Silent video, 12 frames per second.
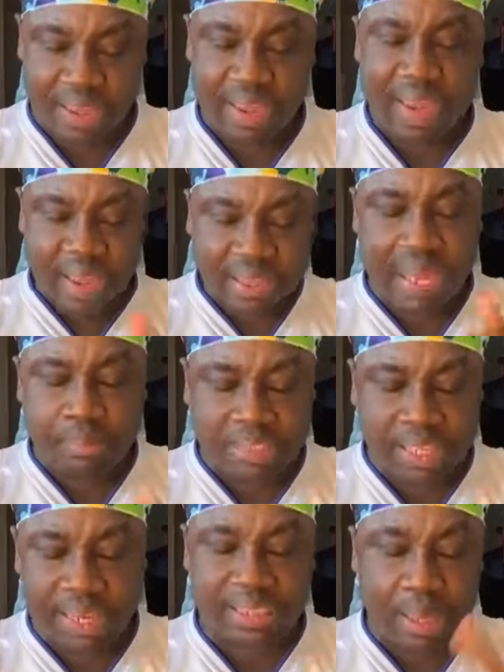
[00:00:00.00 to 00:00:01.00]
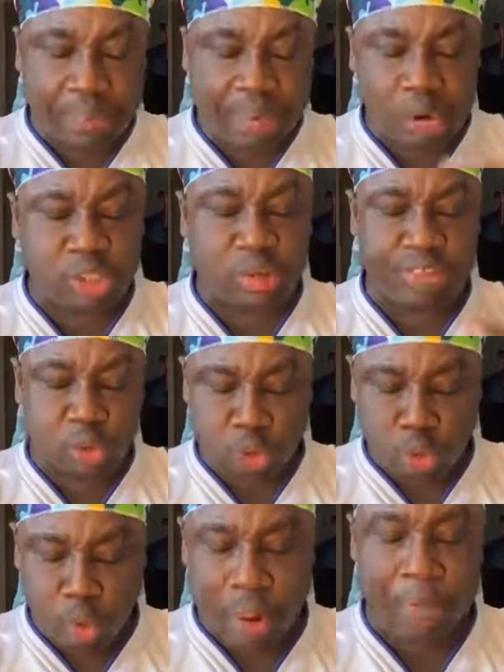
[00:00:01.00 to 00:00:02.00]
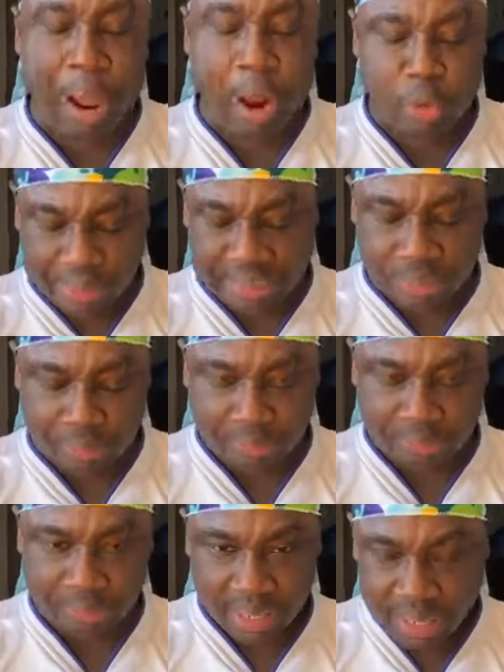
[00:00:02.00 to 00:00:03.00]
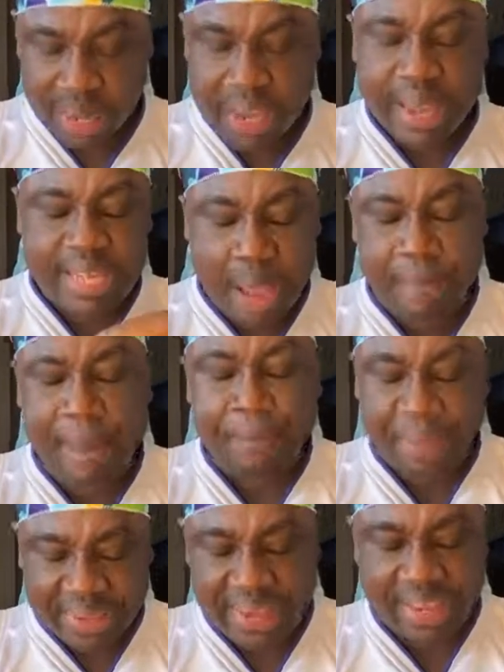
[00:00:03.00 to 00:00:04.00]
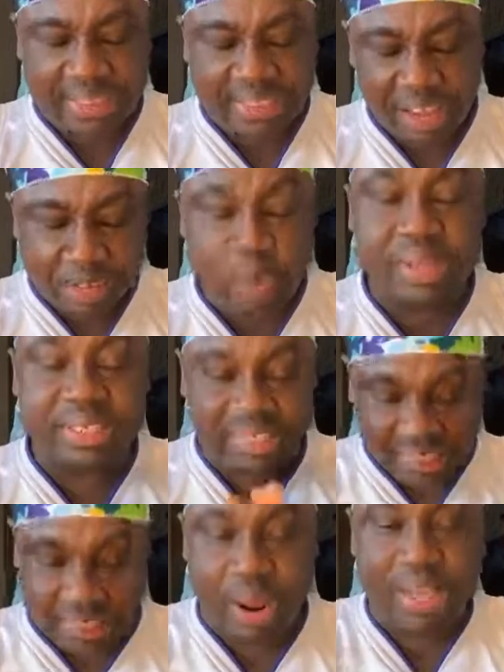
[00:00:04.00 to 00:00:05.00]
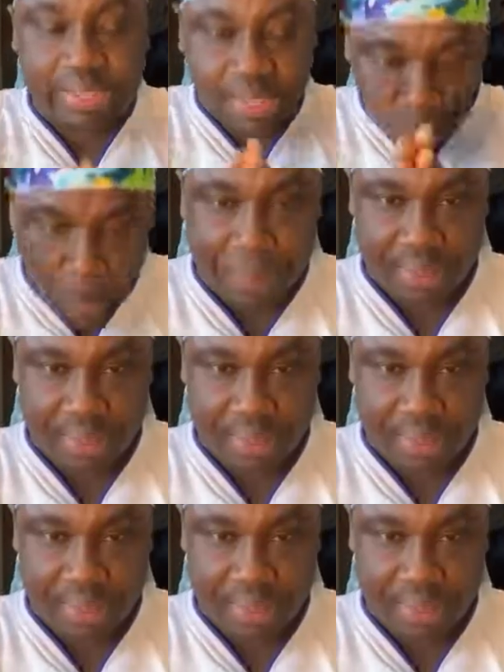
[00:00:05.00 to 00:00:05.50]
And I'm thinking, because of issue, we're going to raise, you're about picking interviewing session as a topic.